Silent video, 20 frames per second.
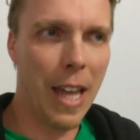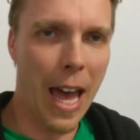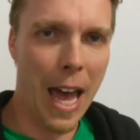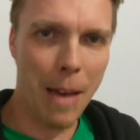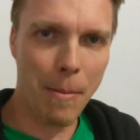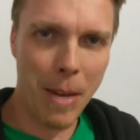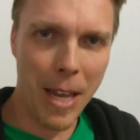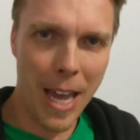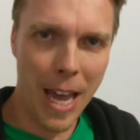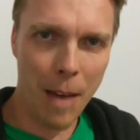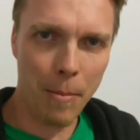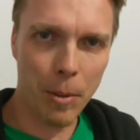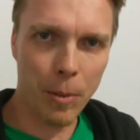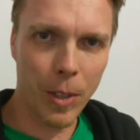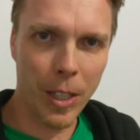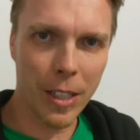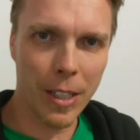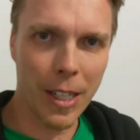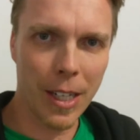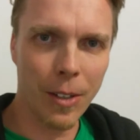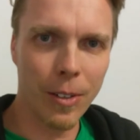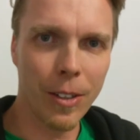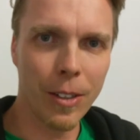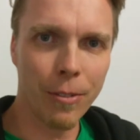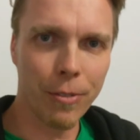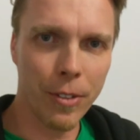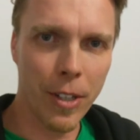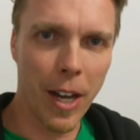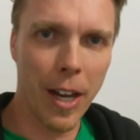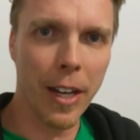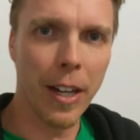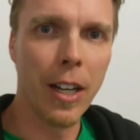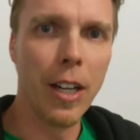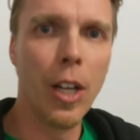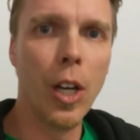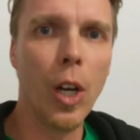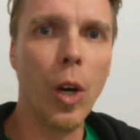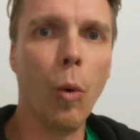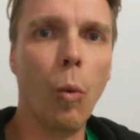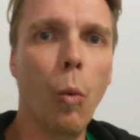am I happy right now? And if not,
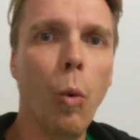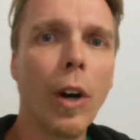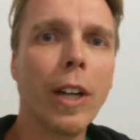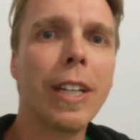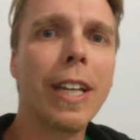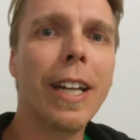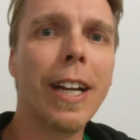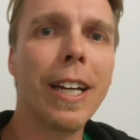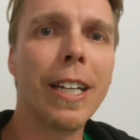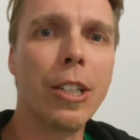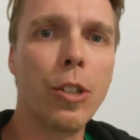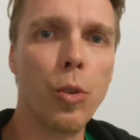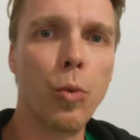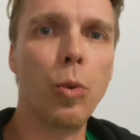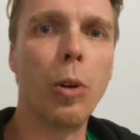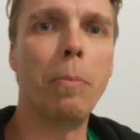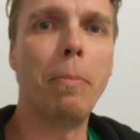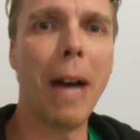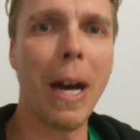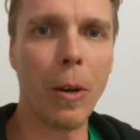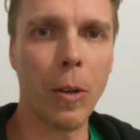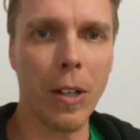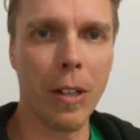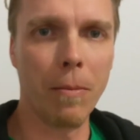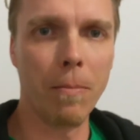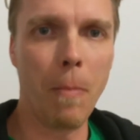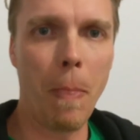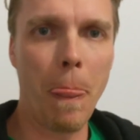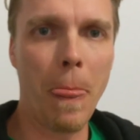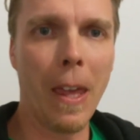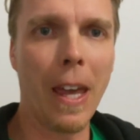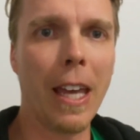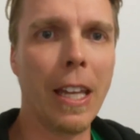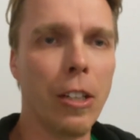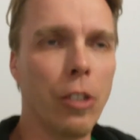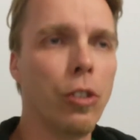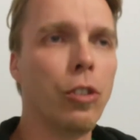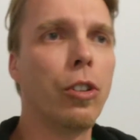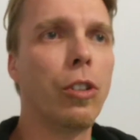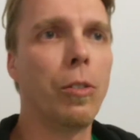what can I do about it?
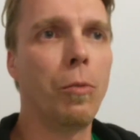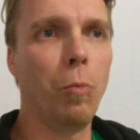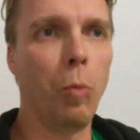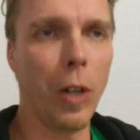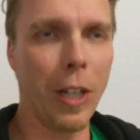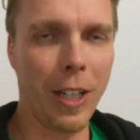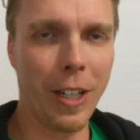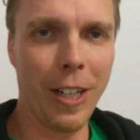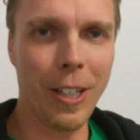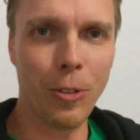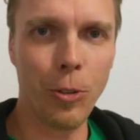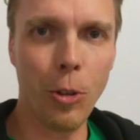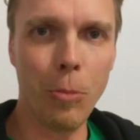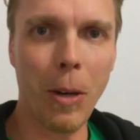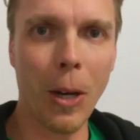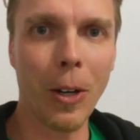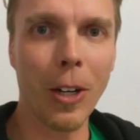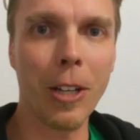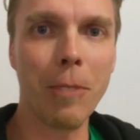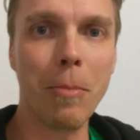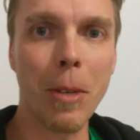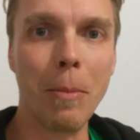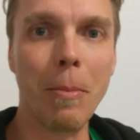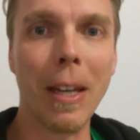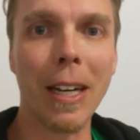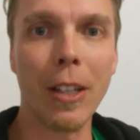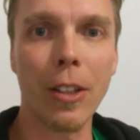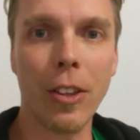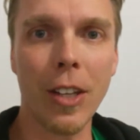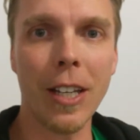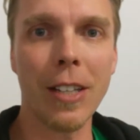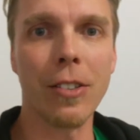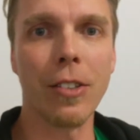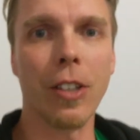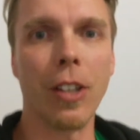And what can I do about it can be many things.